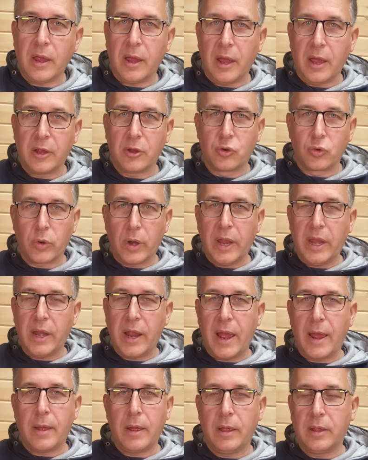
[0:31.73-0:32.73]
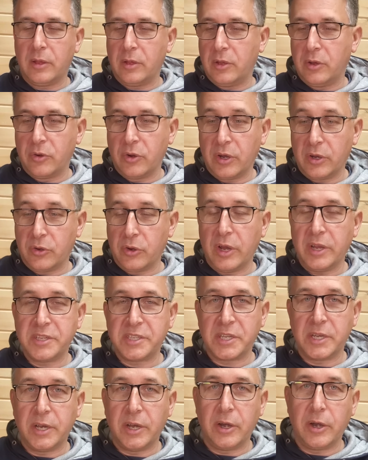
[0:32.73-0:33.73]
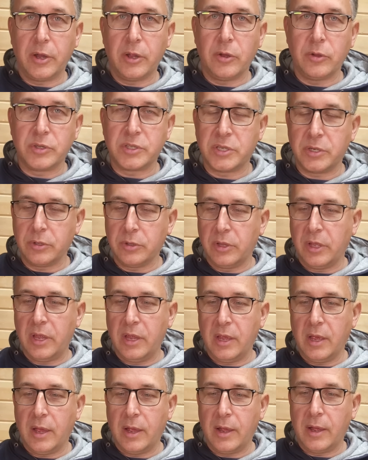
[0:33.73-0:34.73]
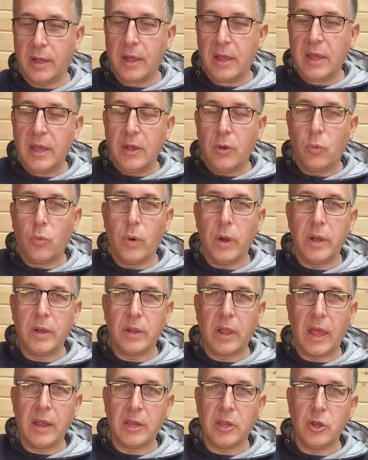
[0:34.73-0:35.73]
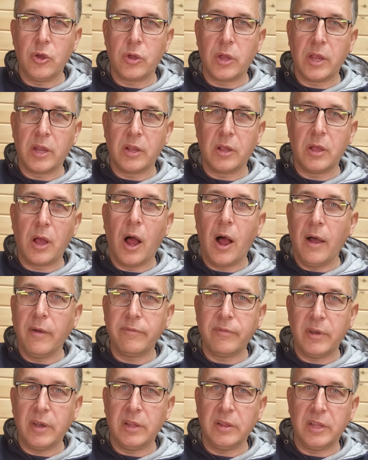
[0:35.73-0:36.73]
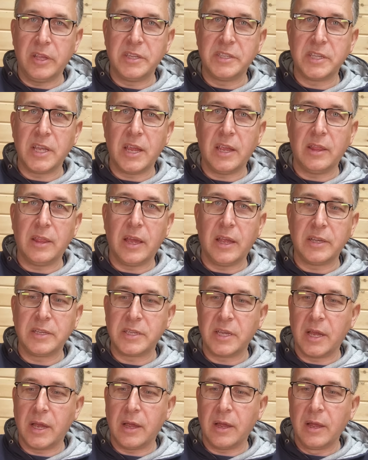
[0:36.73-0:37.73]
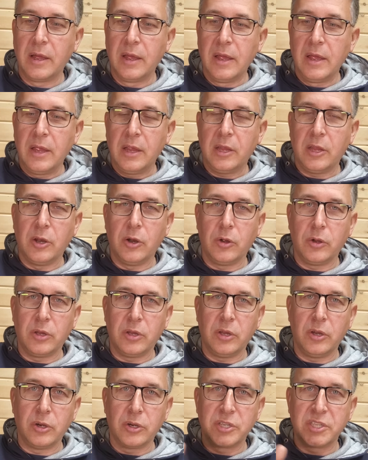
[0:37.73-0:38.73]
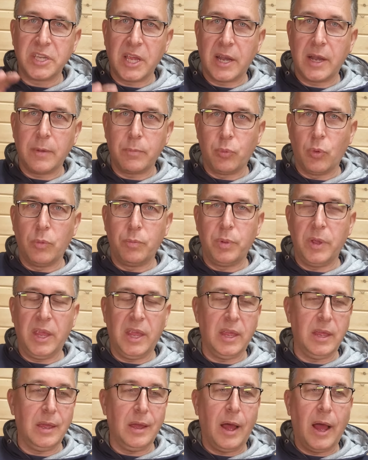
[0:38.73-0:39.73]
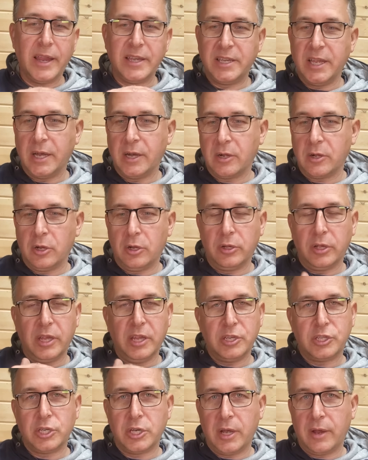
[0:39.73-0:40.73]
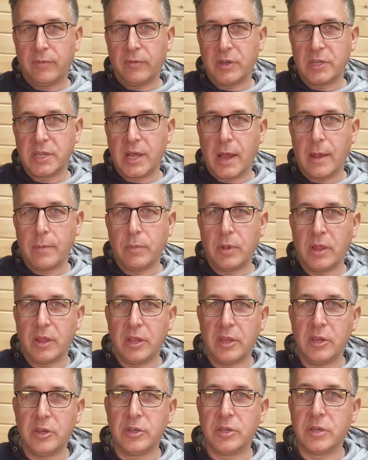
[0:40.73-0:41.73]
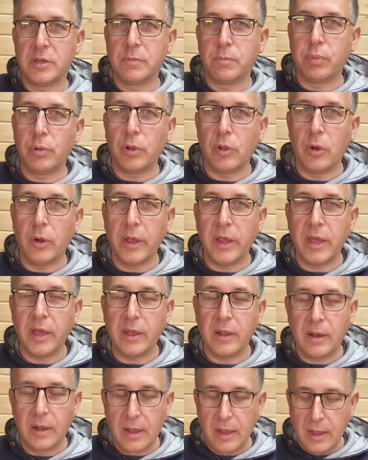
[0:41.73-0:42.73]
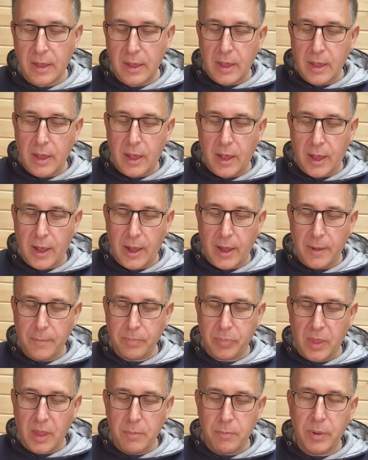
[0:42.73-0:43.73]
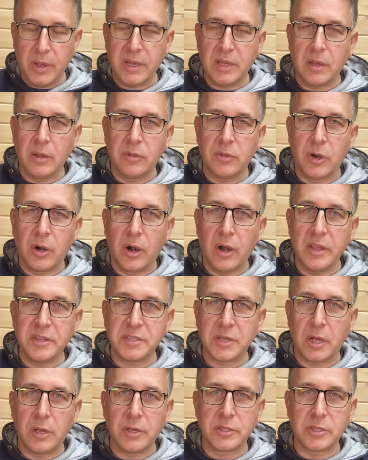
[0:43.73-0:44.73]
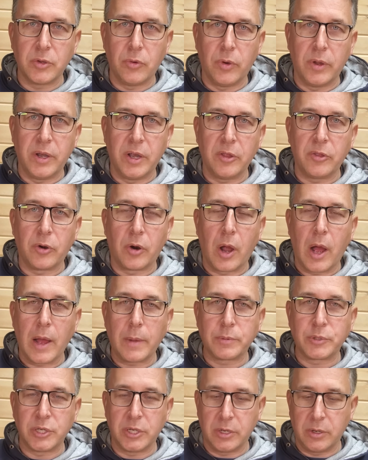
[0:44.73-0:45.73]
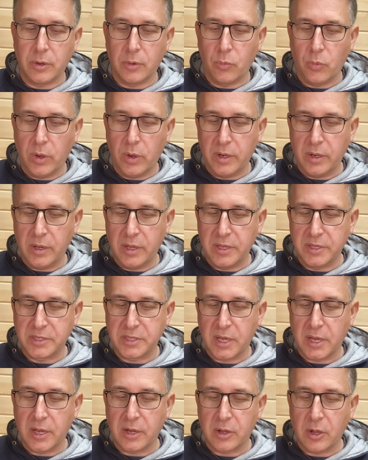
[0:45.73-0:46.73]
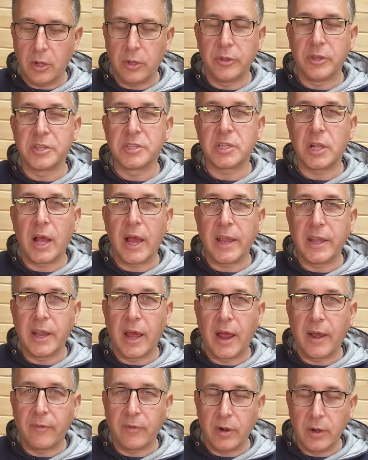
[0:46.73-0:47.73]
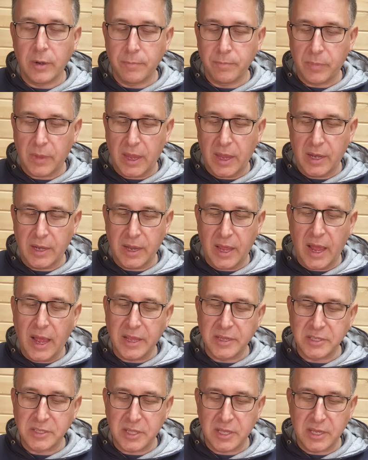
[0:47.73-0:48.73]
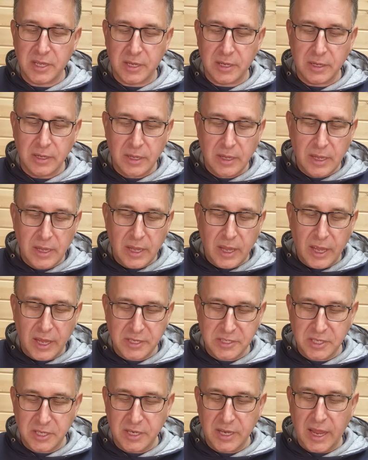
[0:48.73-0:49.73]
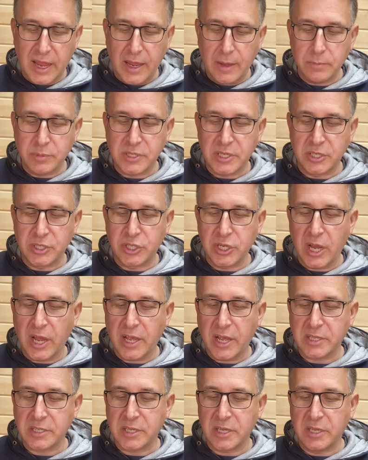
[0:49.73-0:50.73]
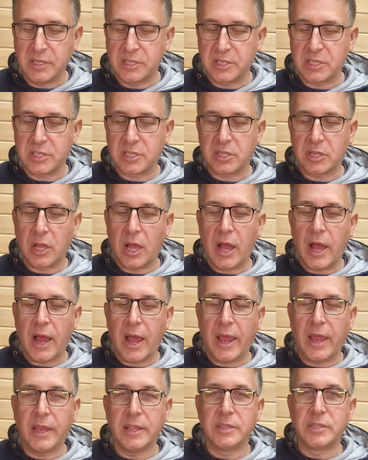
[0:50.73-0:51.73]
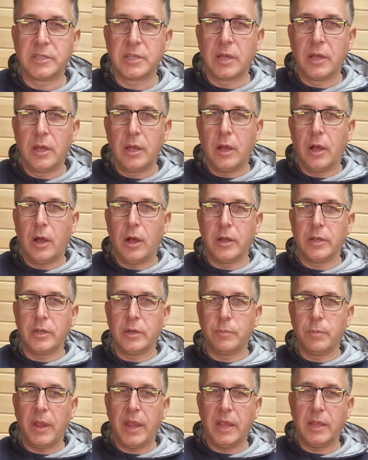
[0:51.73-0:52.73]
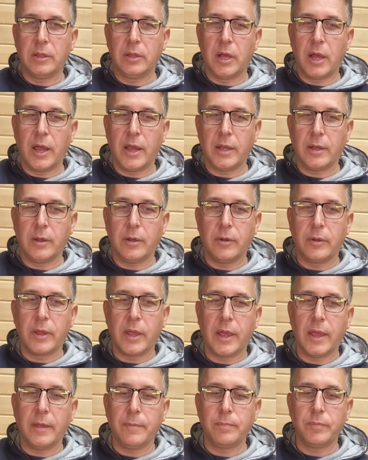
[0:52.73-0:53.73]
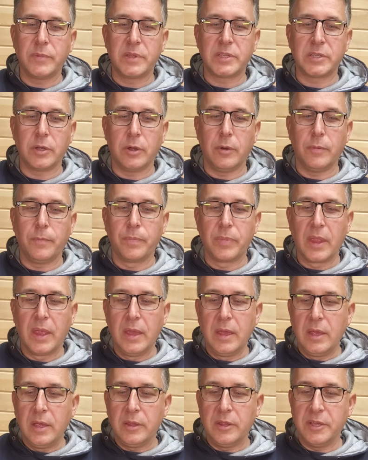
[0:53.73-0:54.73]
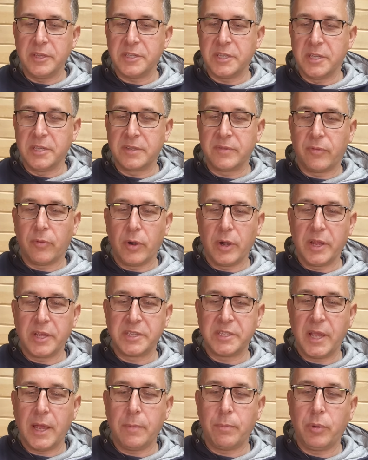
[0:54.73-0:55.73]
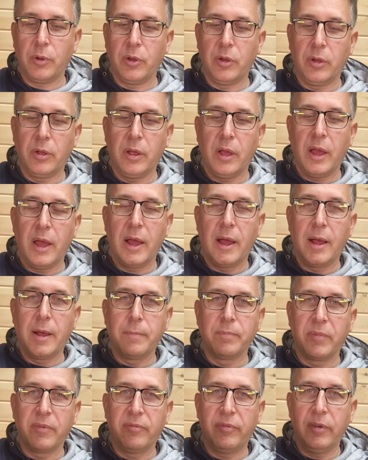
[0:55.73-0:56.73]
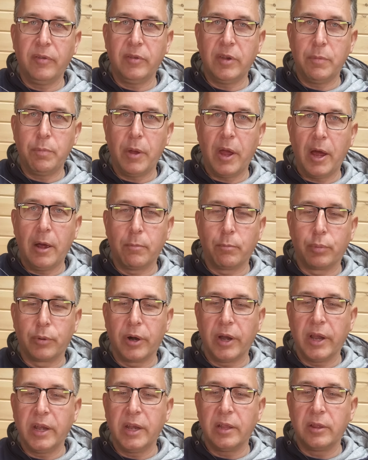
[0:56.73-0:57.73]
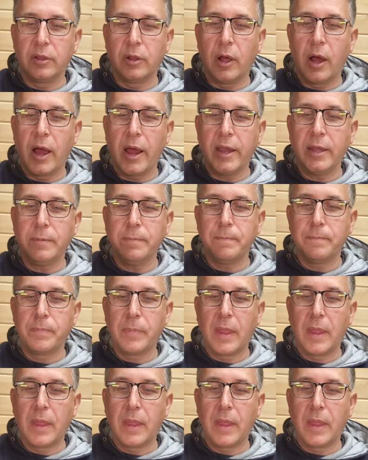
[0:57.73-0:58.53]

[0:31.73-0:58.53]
a great scenario. Certainly, one that you can confidently say that your setup will be identical each and every time that you deploy it. But there is also another option, and one is called the slide diver. And as the name suggests, it slides on your main line. Okay, so this is, for an example, 50-pound braided line,